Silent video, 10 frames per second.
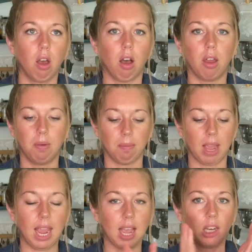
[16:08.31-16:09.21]
on my
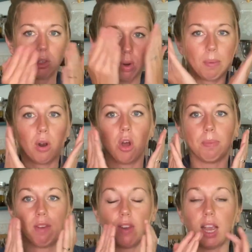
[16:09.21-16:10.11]
hand, rub it all
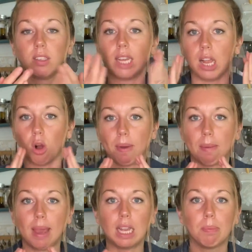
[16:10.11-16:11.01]
on my face, take all my
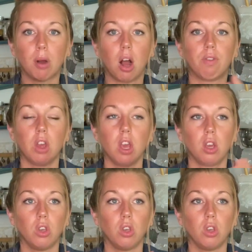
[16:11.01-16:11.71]
makeup off,